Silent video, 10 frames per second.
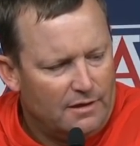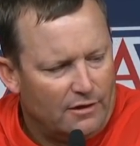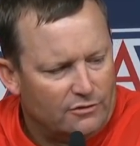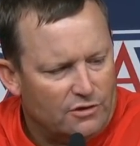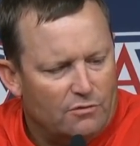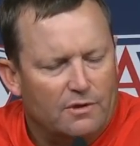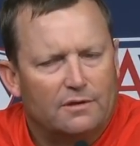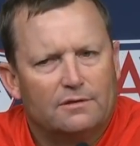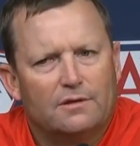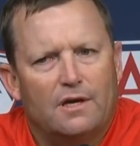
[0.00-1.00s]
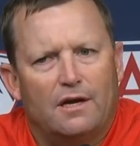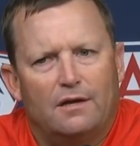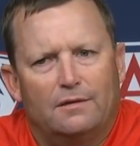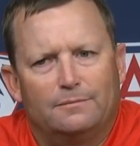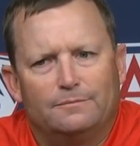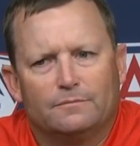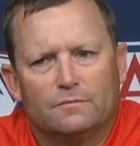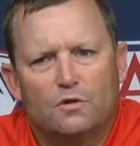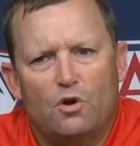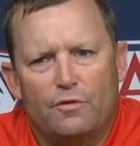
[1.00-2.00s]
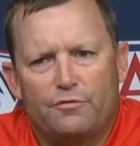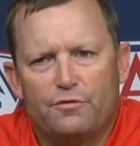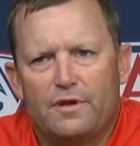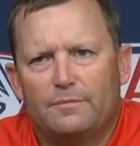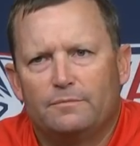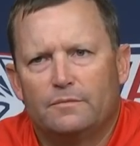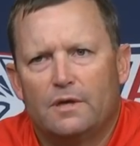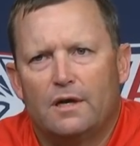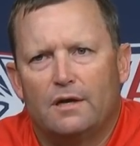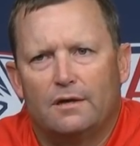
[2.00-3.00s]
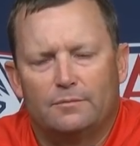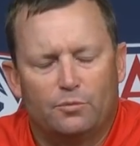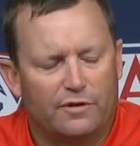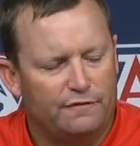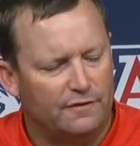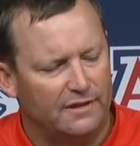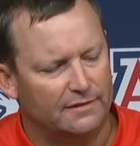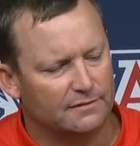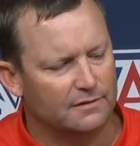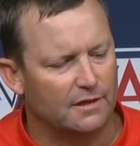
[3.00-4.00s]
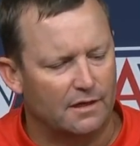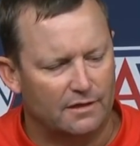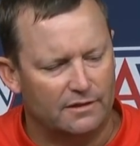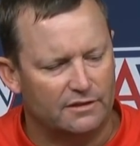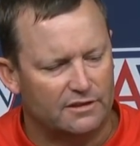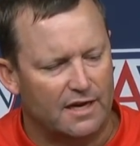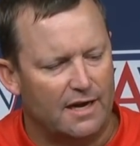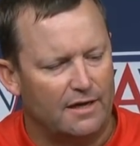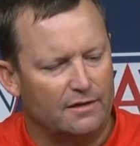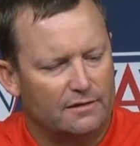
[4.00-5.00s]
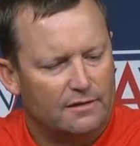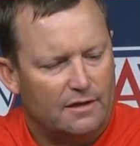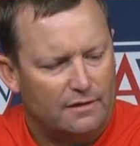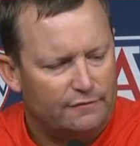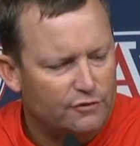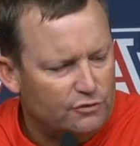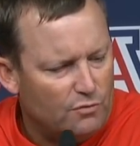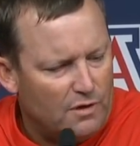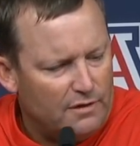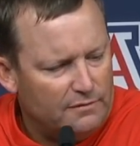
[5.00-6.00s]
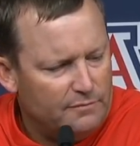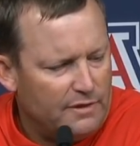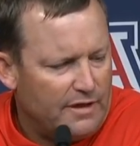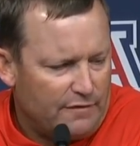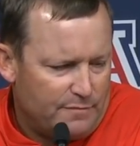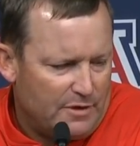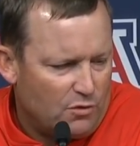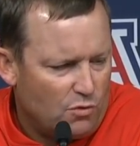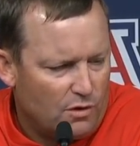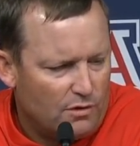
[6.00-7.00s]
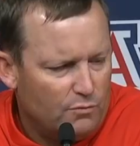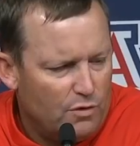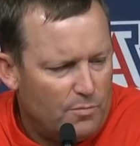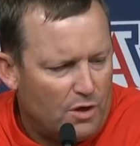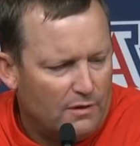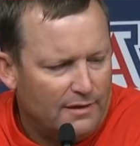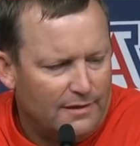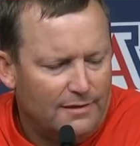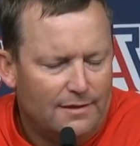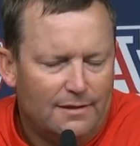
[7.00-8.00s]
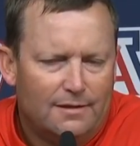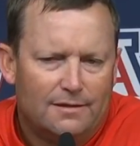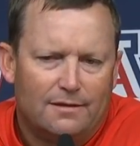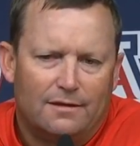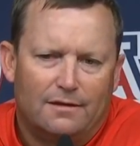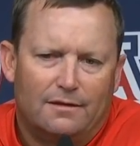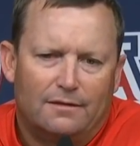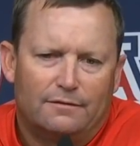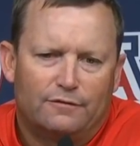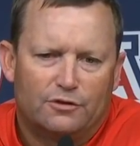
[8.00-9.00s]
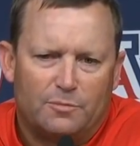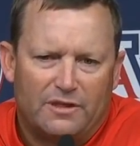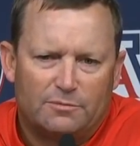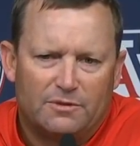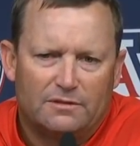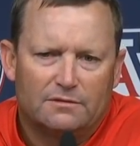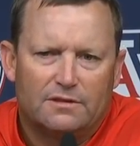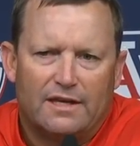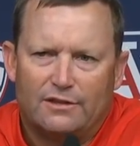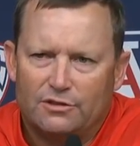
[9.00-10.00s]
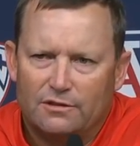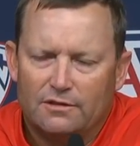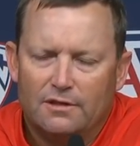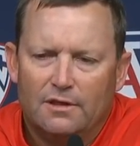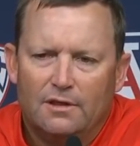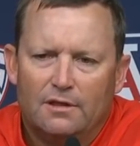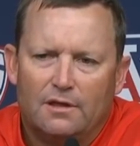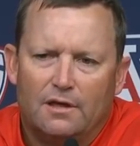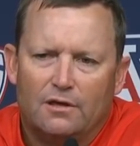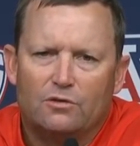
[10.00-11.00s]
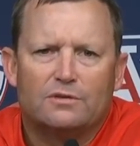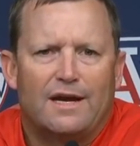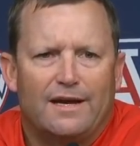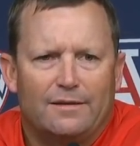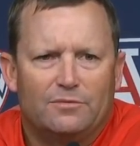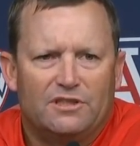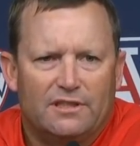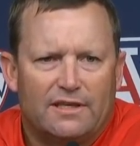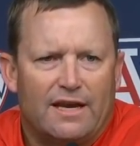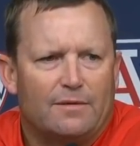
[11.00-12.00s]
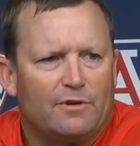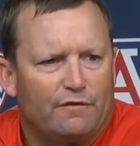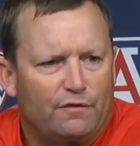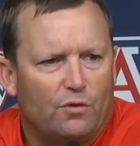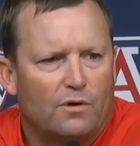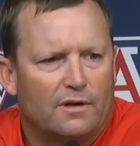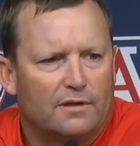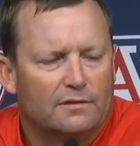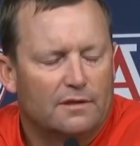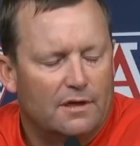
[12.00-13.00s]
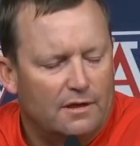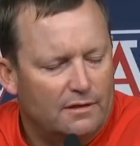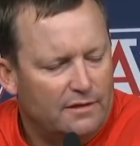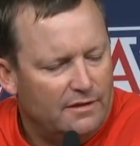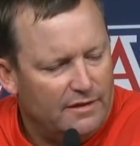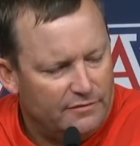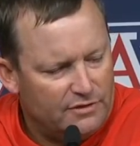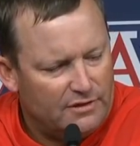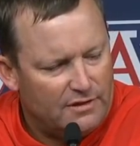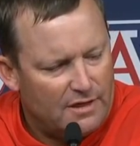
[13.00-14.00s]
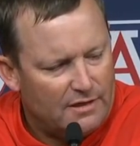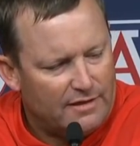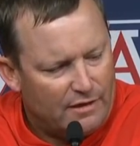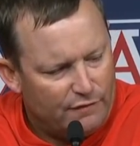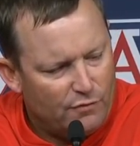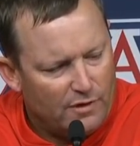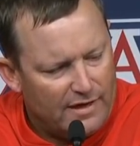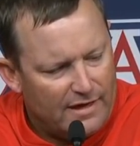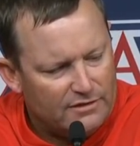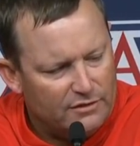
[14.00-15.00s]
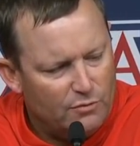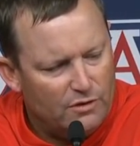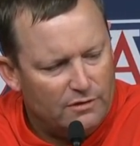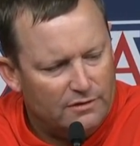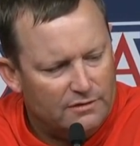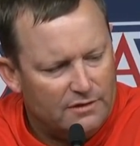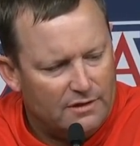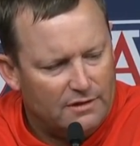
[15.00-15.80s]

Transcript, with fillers: Arizona. Um, going through them uh, briefly, uh, each guy, uh, first one in alphabetical order, Will Bartlett, uh, first baseman, catcher, uh, goes to IMG Academy in Florida. he lives in California, actually. Will is